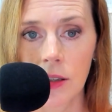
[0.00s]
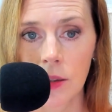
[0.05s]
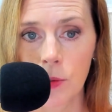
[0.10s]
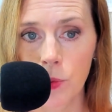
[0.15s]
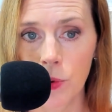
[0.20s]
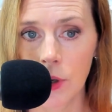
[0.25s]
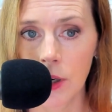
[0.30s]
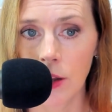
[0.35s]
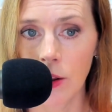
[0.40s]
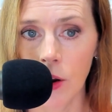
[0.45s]
is
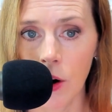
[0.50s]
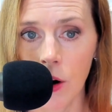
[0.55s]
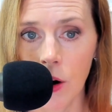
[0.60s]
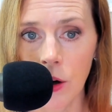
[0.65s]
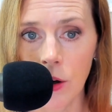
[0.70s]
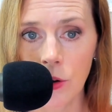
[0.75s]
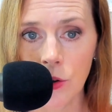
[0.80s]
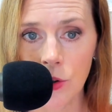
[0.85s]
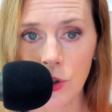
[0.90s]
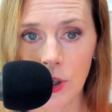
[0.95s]
pretty
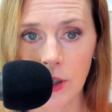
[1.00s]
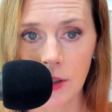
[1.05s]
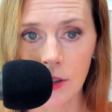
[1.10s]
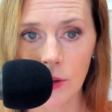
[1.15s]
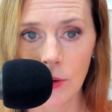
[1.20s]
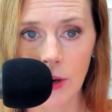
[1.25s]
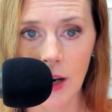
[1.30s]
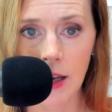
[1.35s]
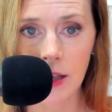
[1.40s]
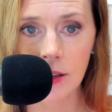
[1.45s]
large. And
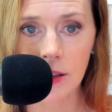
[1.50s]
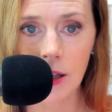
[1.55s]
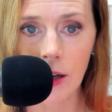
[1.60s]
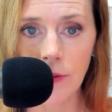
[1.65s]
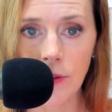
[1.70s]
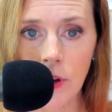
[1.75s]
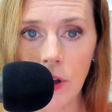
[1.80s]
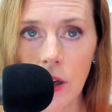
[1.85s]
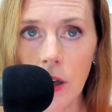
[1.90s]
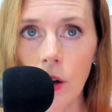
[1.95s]
so it has
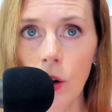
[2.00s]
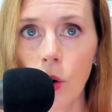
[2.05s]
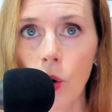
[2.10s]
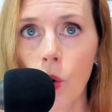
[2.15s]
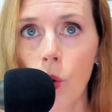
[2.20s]
definite